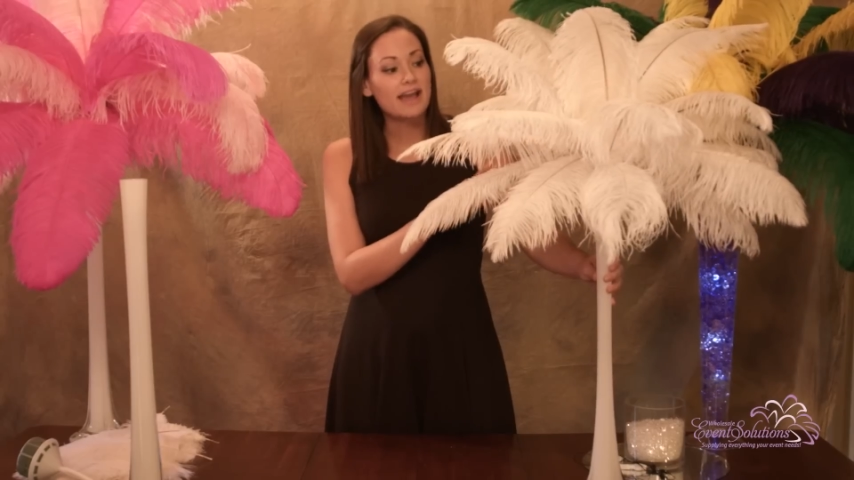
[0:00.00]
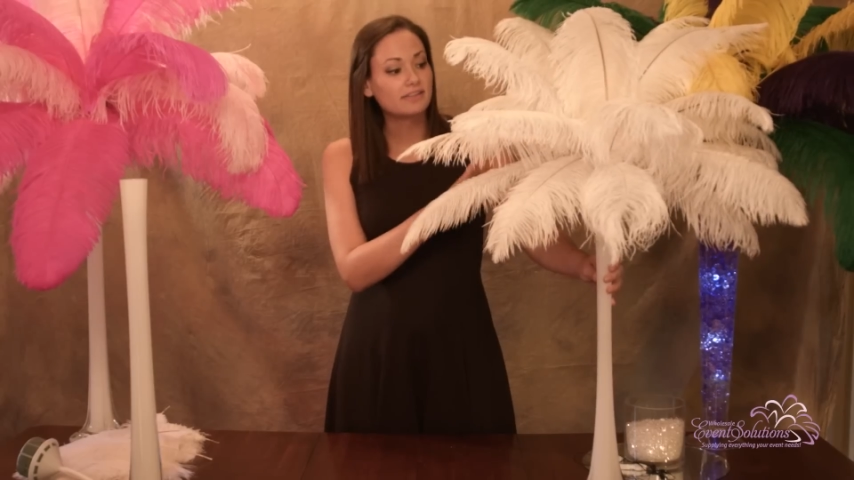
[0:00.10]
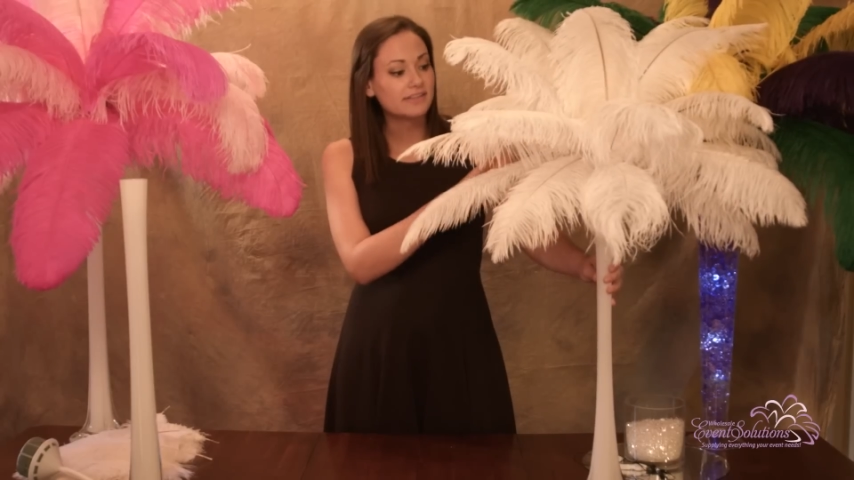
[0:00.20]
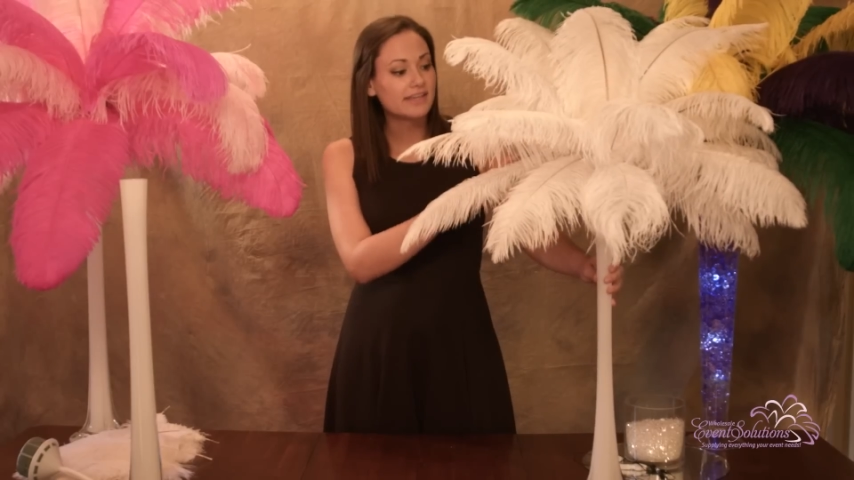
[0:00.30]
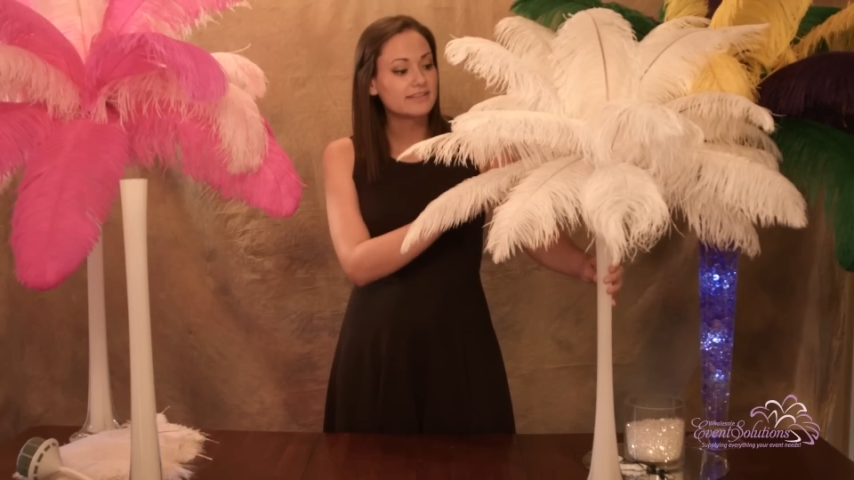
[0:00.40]

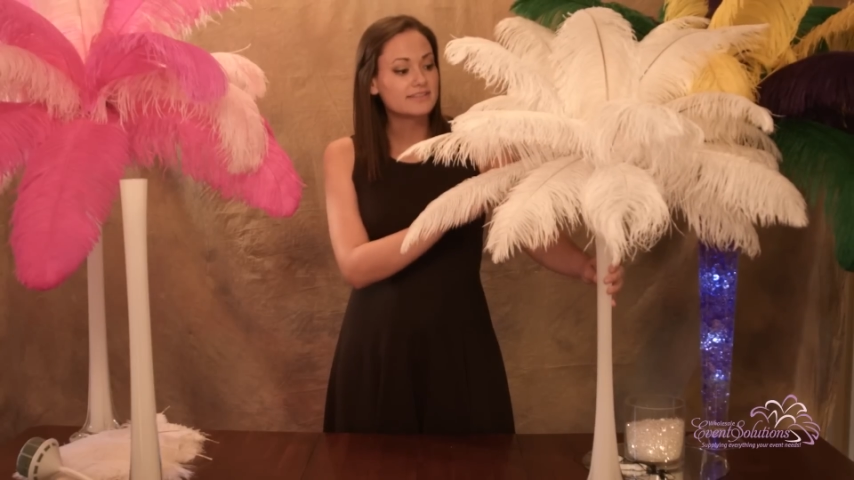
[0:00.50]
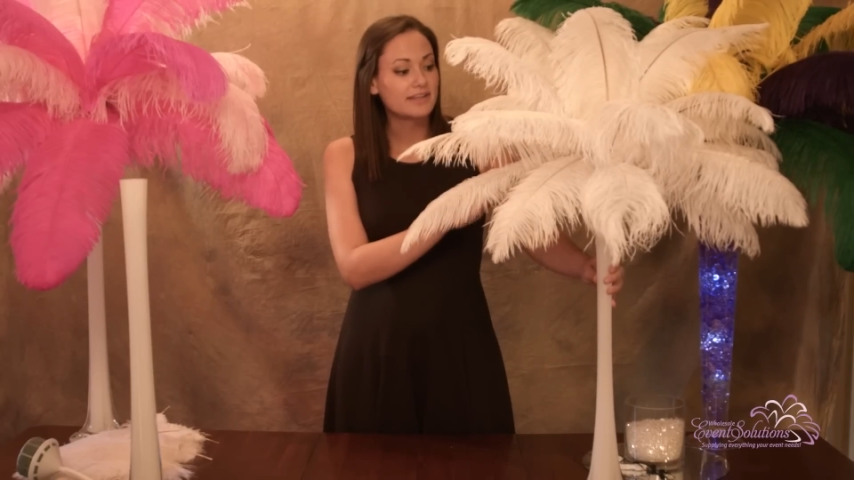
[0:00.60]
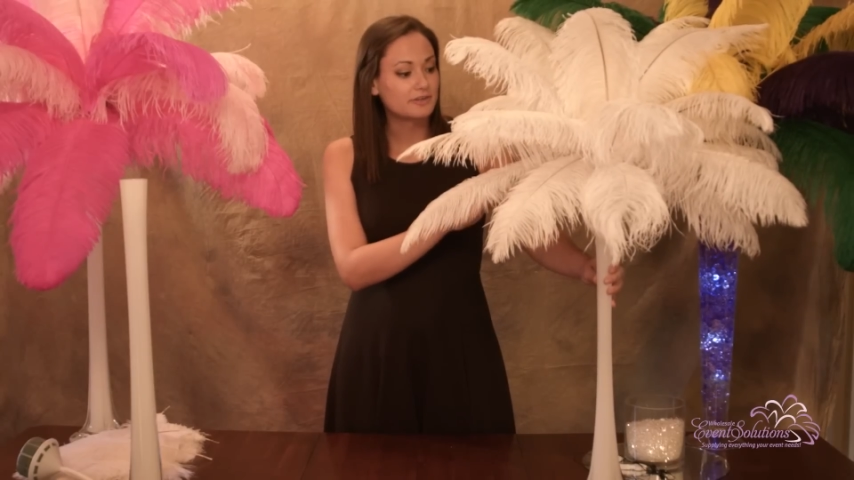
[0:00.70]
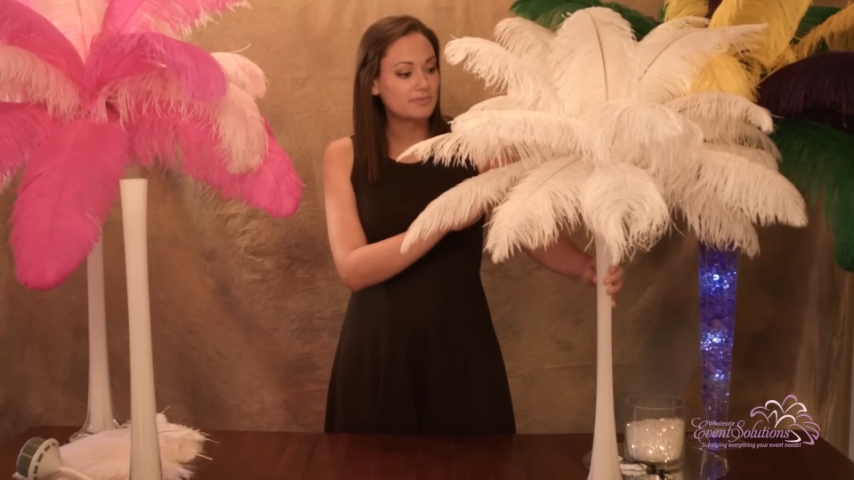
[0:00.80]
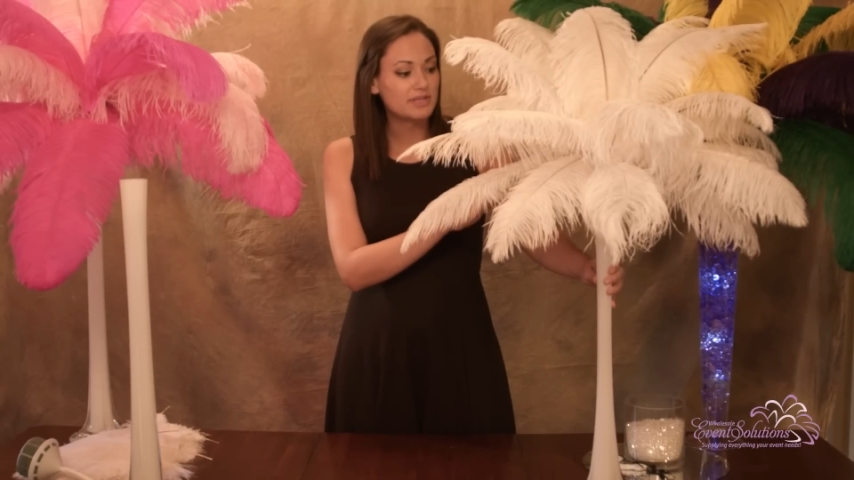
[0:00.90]
elegant
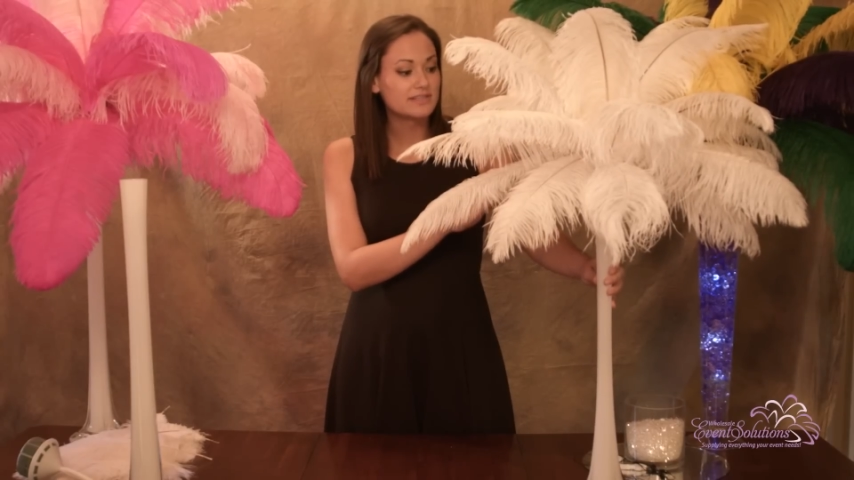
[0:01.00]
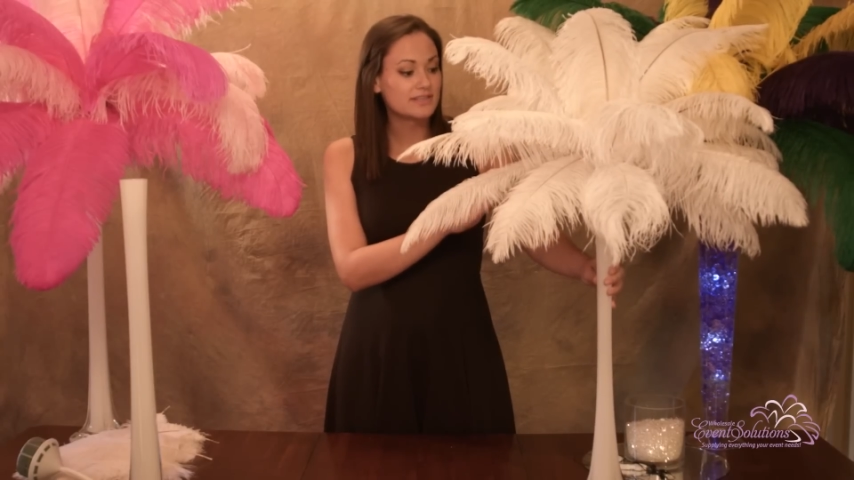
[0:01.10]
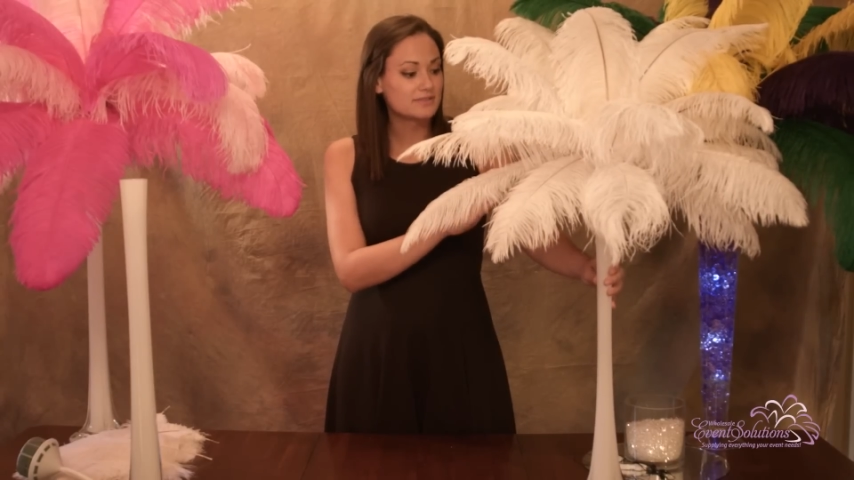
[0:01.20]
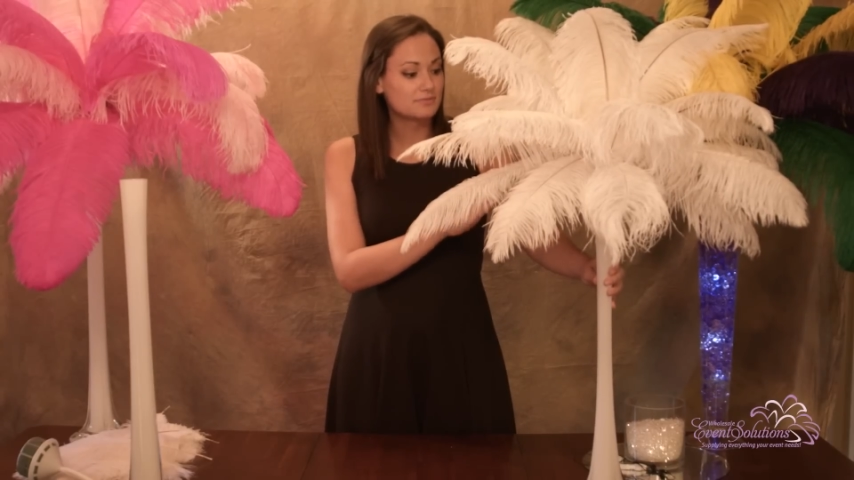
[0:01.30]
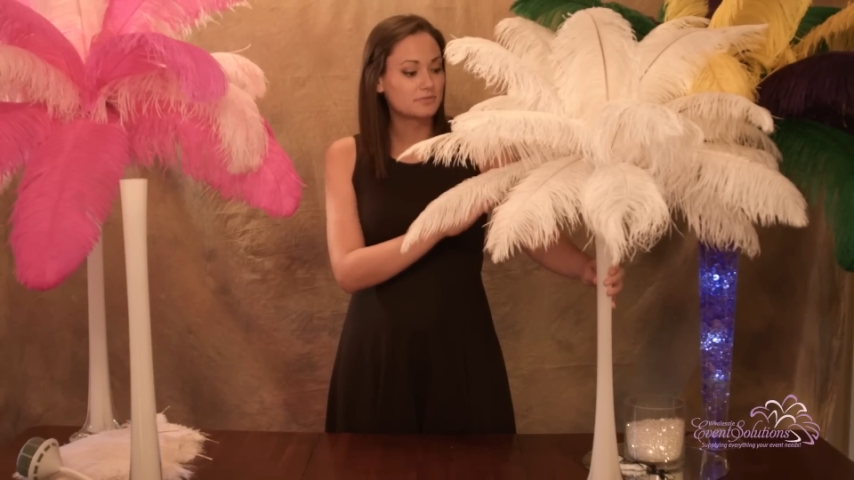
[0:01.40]

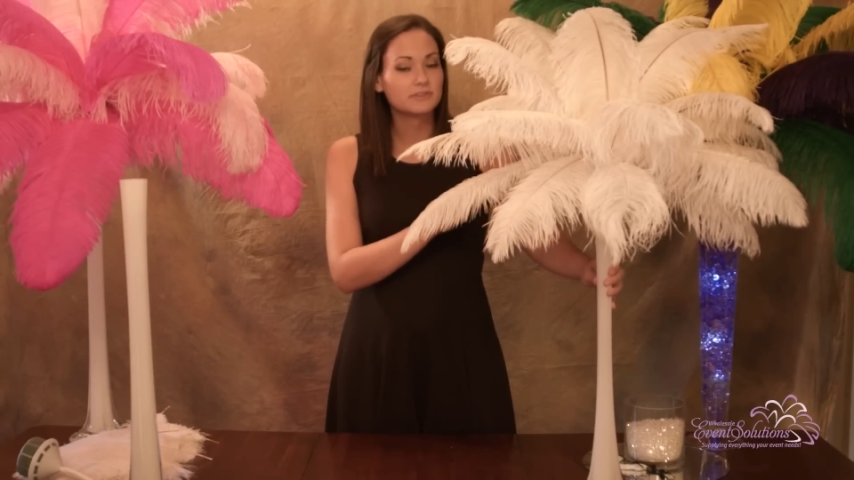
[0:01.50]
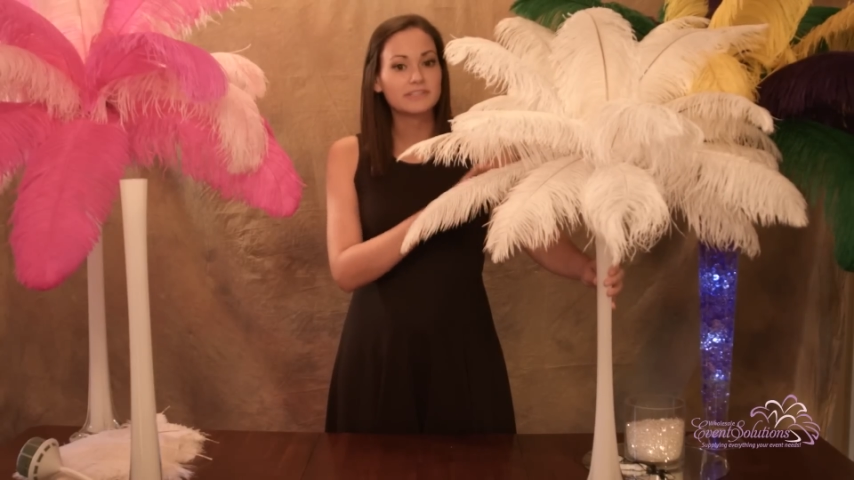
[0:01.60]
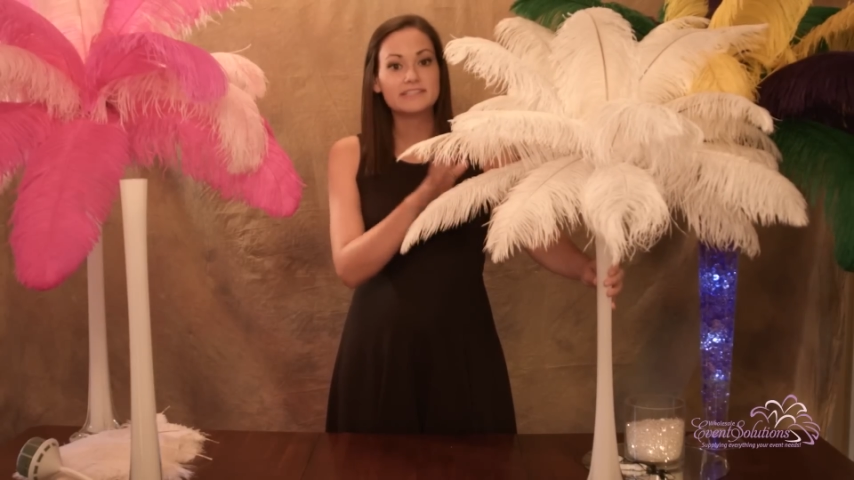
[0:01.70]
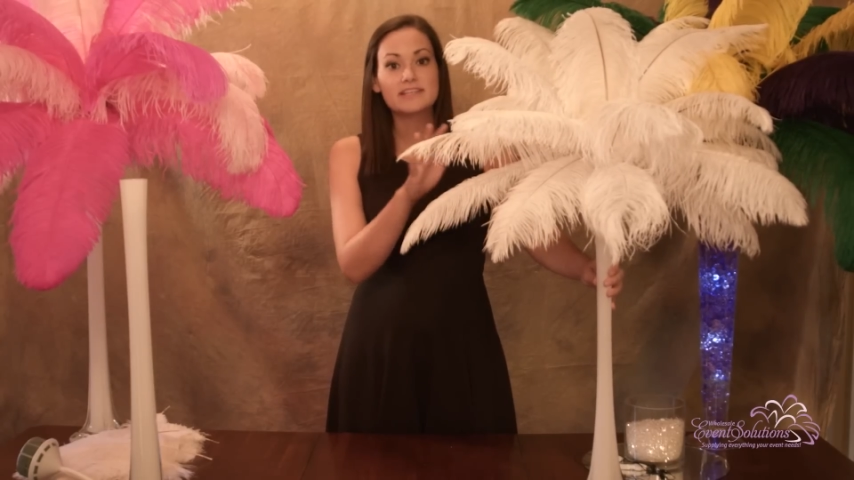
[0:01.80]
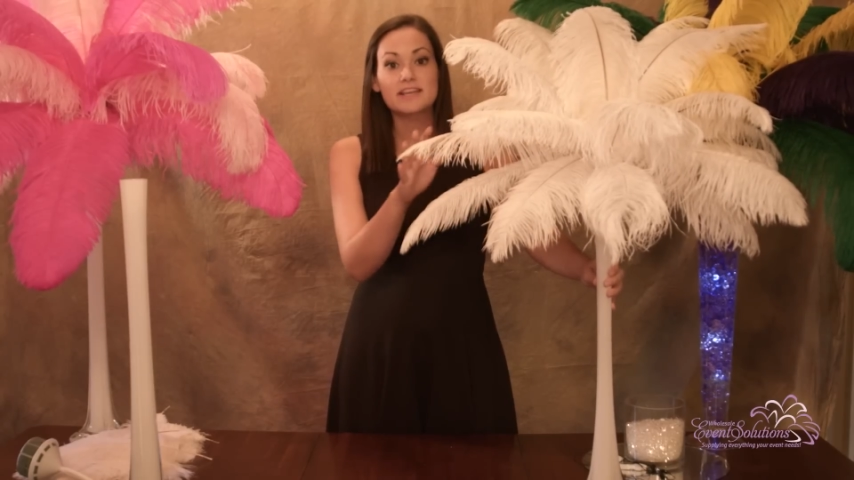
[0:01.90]
centerpieces will
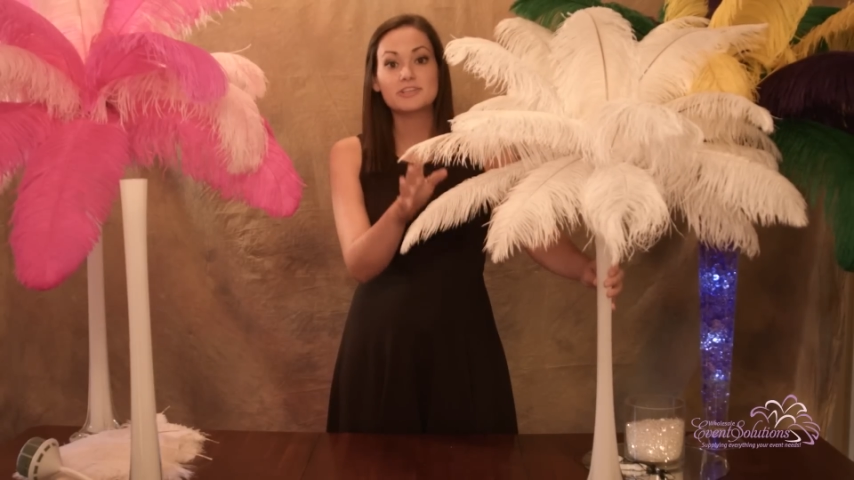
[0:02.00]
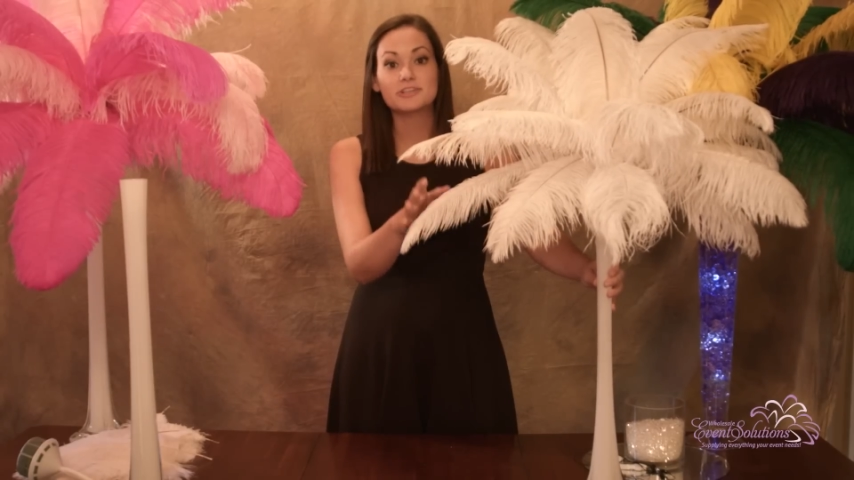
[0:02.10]
really take